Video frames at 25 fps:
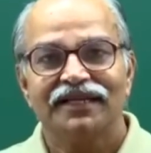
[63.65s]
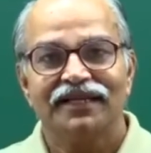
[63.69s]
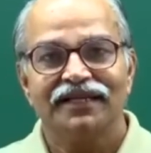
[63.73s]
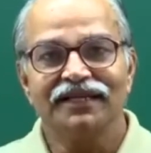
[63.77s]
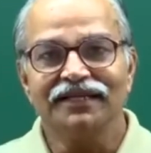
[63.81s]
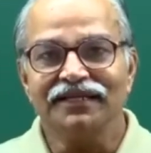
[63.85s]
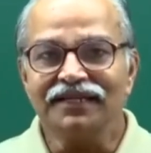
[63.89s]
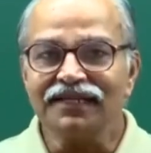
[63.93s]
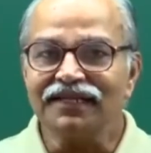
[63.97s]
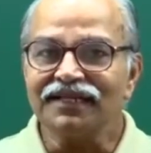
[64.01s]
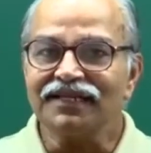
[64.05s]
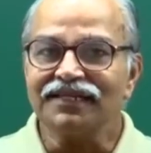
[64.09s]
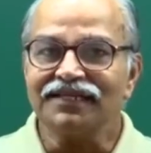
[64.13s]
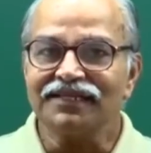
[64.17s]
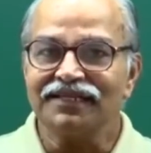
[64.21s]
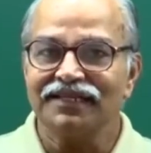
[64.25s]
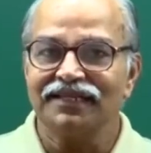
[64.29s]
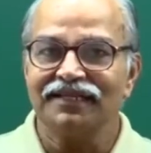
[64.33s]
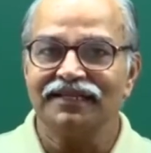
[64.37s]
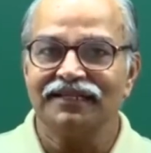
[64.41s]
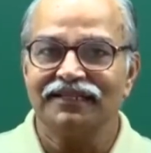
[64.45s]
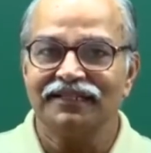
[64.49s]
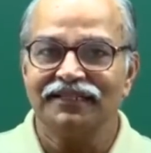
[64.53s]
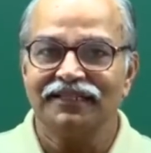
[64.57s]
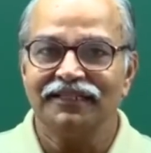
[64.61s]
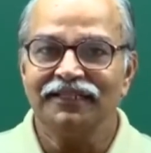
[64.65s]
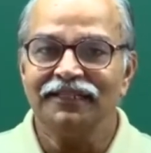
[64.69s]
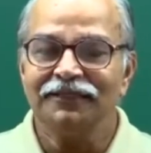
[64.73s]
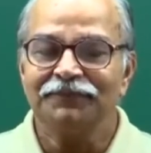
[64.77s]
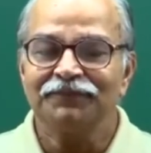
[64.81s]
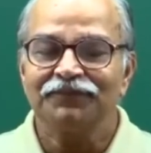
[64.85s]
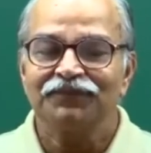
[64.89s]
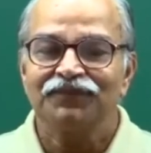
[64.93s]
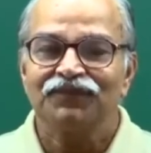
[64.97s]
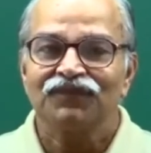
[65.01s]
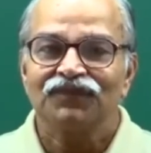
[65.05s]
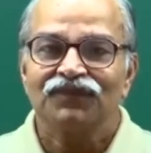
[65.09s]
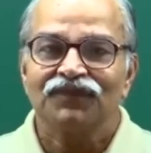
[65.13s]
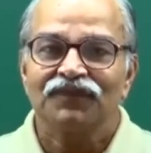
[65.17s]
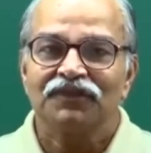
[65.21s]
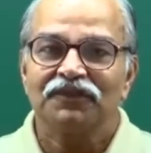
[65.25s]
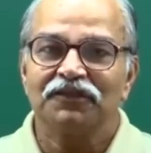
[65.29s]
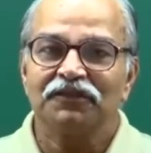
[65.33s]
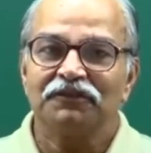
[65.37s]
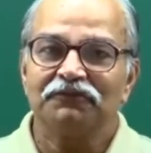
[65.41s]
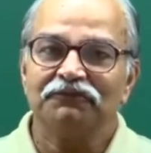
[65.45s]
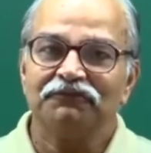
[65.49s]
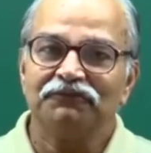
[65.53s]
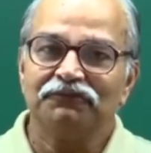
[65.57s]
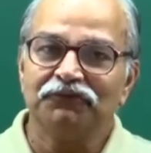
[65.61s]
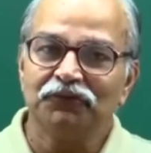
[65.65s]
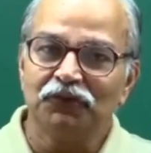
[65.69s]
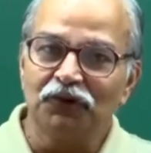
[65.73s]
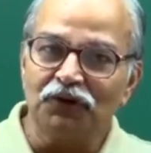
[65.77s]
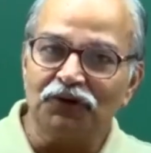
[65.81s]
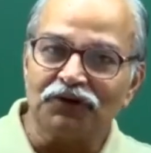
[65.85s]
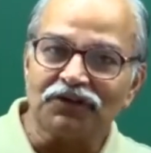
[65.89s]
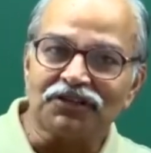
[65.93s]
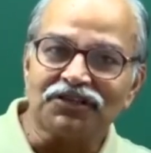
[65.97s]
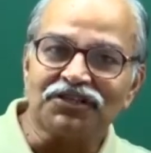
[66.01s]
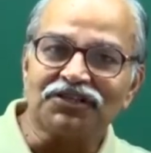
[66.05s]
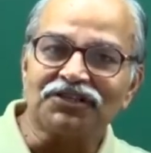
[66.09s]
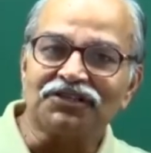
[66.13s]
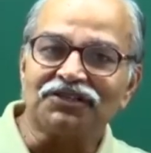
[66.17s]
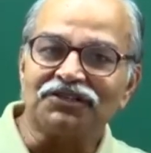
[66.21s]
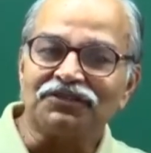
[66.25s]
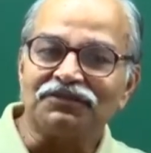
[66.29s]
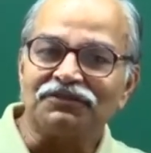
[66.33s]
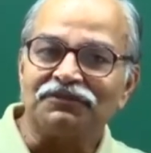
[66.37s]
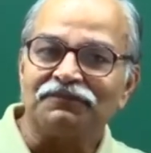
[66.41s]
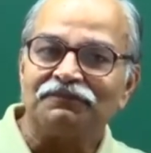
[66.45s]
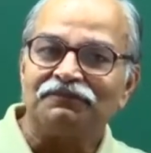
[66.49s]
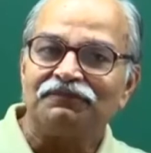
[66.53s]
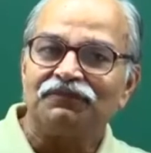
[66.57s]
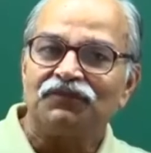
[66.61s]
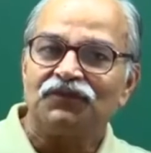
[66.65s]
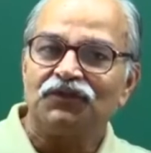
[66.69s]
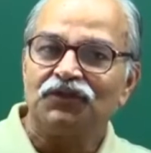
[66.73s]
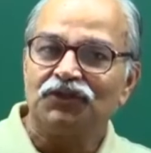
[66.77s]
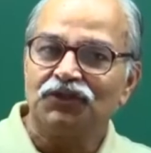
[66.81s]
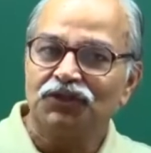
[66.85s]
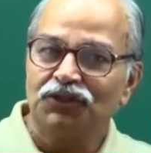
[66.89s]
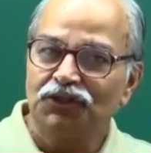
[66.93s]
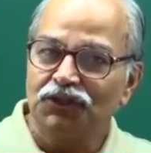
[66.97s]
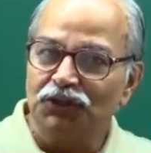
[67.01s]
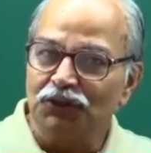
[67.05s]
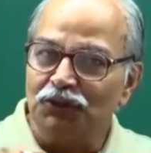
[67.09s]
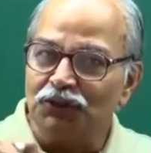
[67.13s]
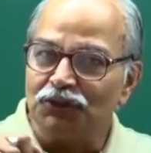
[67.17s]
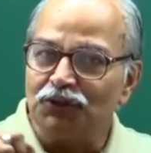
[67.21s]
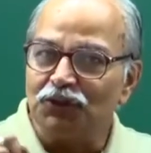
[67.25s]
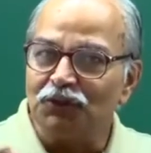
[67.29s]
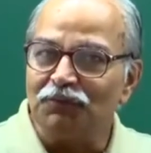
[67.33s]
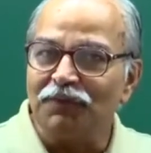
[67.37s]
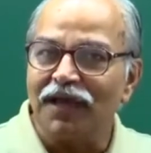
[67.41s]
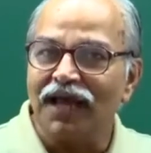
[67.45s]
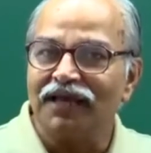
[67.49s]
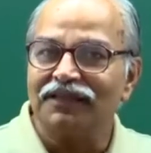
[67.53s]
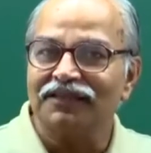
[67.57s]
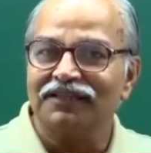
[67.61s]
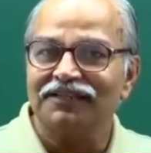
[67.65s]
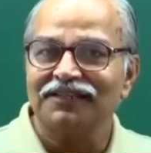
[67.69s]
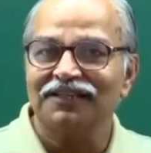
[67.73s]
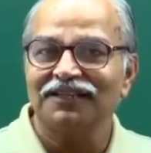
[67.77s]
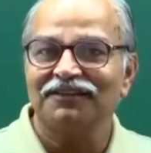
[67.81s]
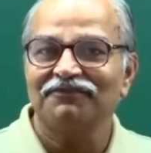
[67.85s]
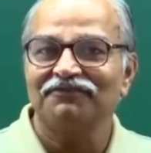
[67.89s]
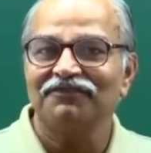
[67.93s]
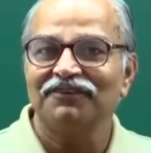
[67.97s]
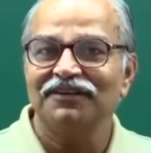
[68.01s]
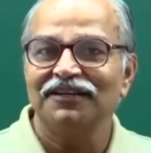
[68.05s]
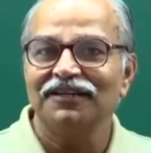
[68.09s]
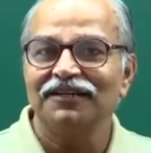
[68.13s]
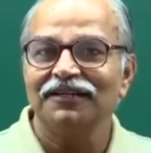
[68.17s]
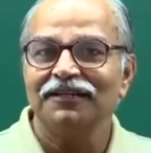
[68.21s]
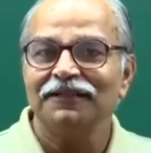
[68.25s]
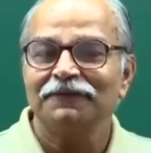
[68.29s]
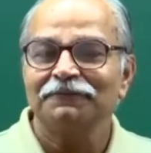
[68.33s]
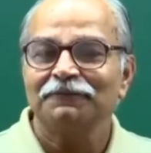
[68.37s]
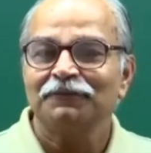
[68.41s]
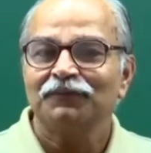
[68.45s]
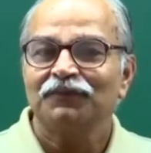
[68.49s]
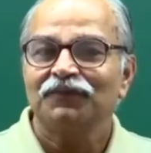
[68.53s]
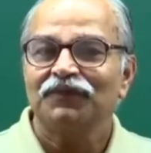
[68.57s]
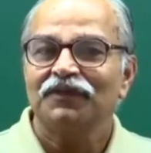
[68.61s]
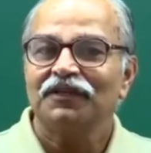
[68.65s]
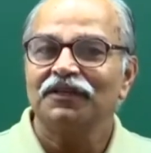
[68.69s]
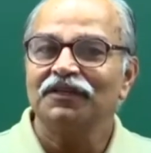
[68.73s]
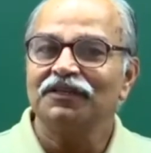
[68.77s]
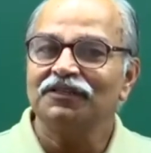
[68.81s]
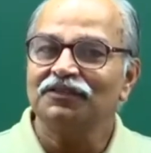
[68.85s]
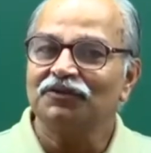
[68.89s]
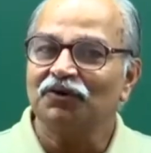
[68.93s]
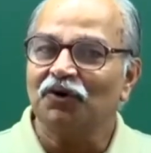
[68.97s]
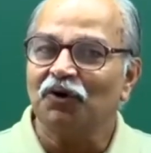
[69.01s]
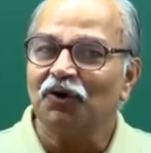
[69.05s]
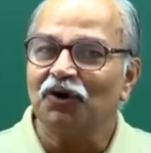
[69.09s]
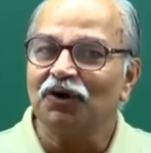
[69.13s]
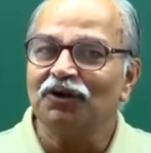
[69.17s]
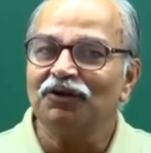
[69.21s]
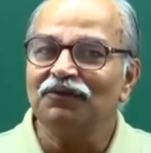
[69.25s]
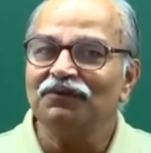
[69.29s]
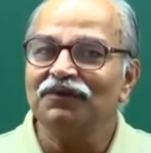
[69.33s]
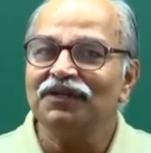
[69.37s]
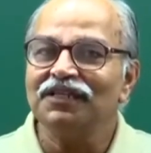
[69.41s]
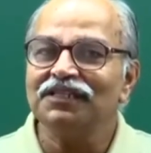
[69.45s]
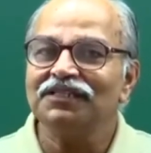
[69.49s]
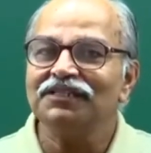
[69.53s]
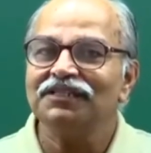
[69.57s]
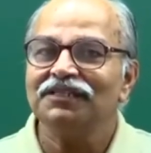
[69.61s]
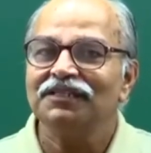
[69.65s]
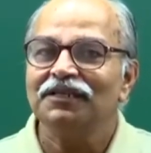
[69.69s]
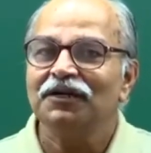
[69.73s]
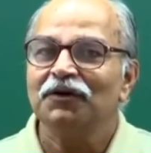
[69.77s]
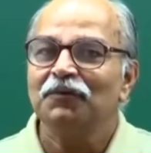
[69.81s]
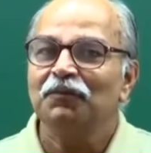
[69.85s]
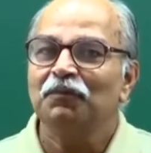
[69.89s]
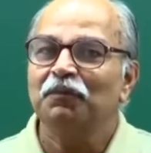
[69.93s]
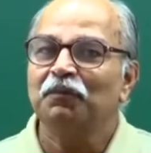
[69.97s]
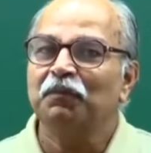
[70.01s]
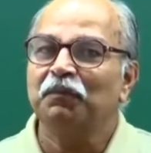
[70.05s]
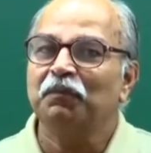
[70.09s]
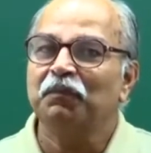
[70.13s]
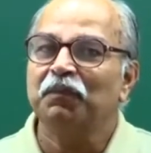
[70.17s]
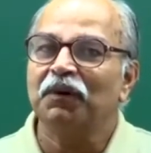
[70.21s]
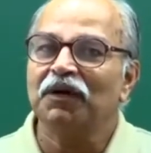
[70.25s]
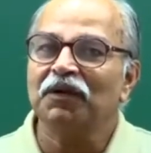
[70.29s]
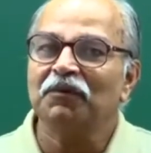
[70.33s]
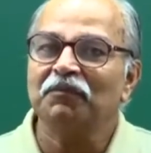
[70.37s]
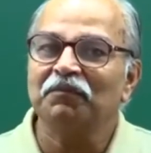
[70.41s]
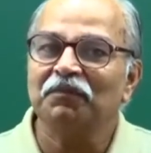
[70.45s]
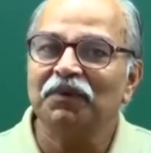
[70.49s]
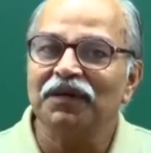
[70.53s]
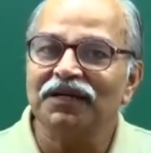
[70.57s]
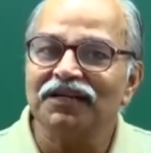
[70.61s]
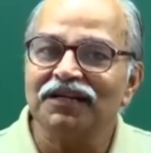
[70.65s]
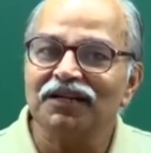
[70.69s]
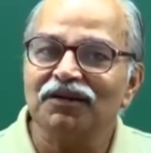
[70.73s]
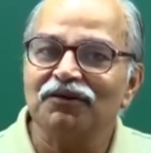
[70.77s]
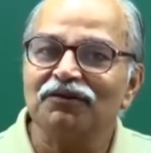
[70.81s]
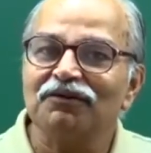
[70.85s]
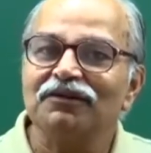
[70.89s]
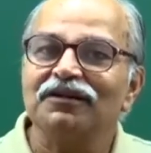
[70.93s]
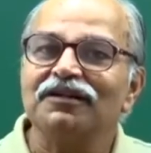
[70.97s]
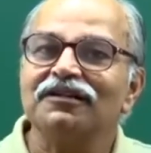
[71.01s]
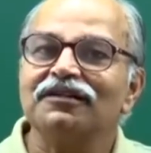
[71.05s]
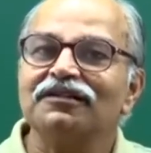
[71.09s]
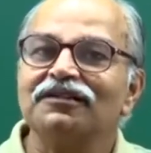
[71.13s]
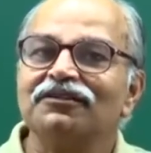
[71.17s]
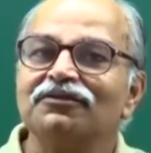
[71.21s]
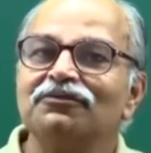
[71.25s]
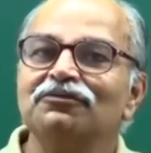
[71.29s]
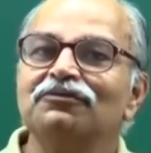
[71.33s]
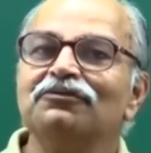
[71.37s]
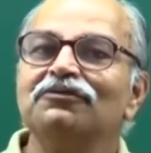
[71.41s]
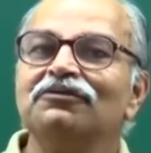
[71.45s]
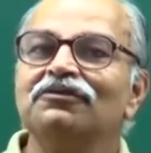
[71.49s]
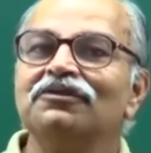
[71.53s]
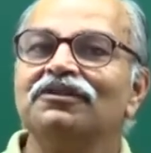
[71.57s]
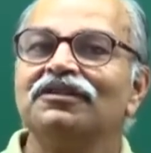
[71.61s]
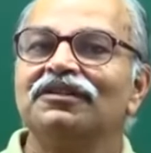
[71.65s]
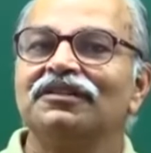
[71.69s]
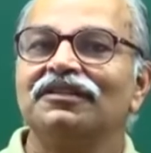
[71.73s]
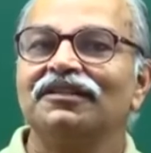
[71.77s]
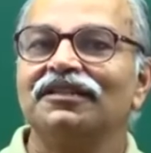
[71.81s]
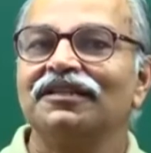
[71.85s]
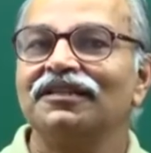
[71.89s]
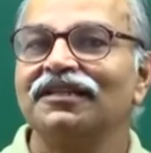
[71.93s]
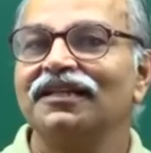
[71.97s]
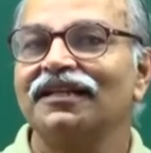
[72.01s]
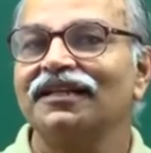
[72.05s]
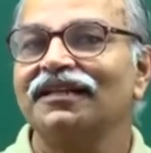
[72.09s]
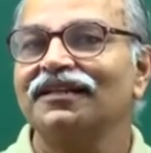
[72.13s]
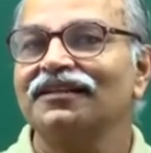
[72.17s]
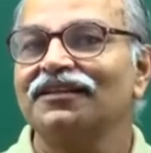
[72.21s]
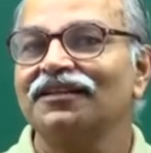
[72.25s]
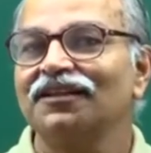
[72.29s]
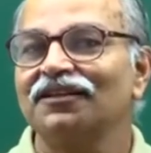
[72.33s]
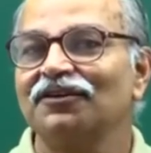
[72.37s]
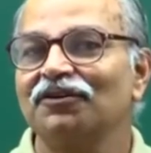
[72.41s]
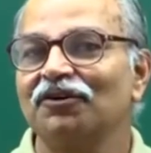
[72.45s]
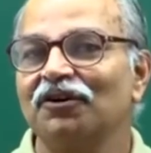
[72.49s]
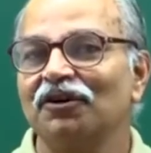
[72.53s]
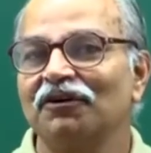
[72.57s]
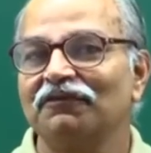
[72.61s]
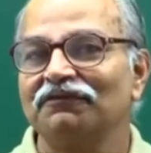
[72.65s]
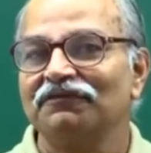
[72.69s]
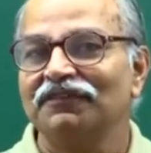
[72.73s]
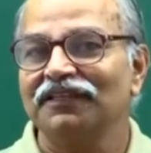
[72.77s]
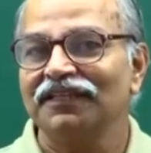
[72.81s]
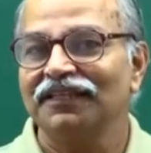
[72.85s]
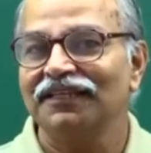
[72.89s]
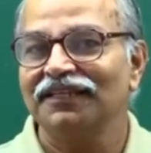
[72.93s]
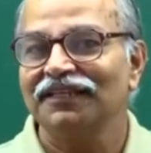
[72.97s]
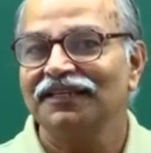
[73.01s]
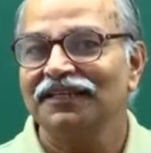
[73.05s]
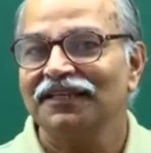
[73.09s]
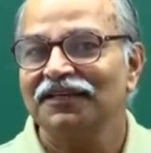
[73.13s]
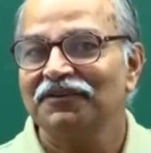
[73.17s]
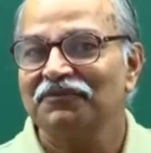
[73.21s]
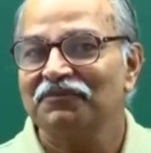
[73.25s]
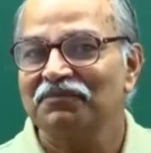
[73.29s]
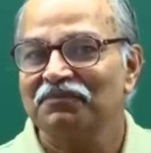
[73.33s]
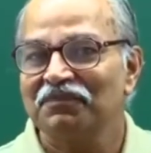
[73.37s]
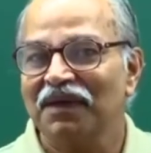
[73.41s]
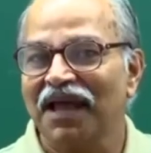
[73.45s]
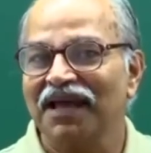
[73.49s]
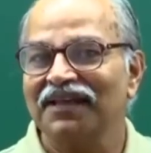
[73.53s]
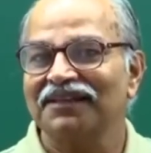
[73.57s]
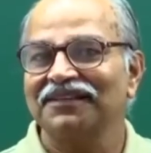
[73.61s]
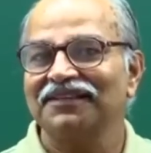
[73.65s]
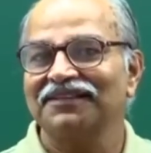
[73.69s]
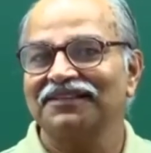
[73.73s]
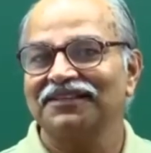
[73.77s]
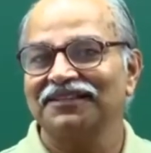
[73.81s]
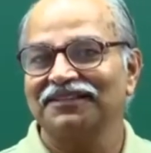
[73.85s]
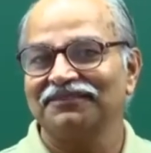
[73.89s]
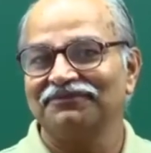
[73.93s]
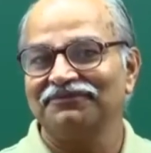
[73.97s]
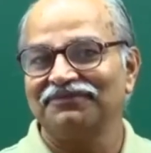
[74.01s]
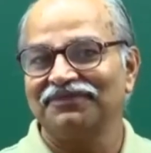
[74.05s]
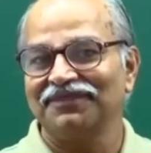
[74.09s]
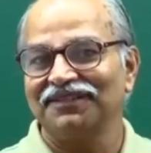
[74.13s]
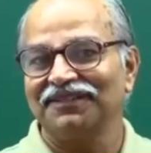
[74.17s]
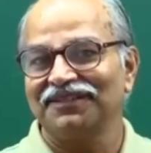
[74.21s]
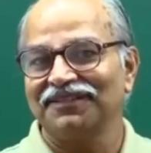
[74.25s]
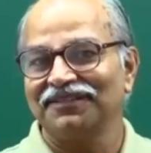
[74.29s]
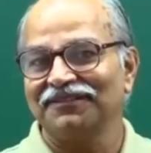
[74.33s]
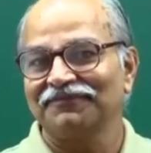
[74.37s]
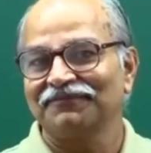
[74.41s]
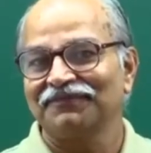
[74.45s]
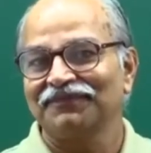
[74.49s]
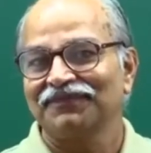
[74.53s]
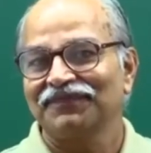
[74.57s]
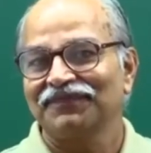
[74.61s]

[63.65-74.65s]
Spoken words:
Interestingly, the force due to magnetic field is always perpendicular to the direction of the magnetic field.